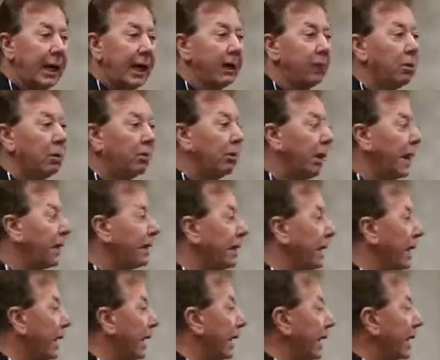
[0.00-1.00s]
And when mine
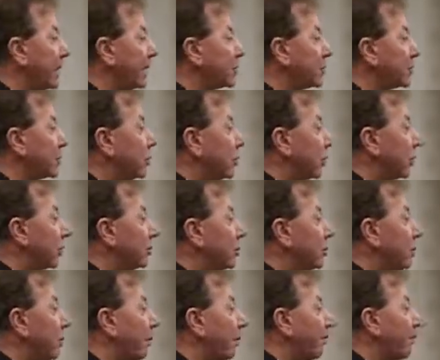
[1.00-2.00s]
done, it is cooked
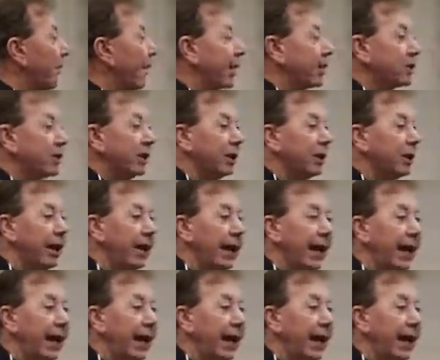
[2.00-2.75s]
to perfection.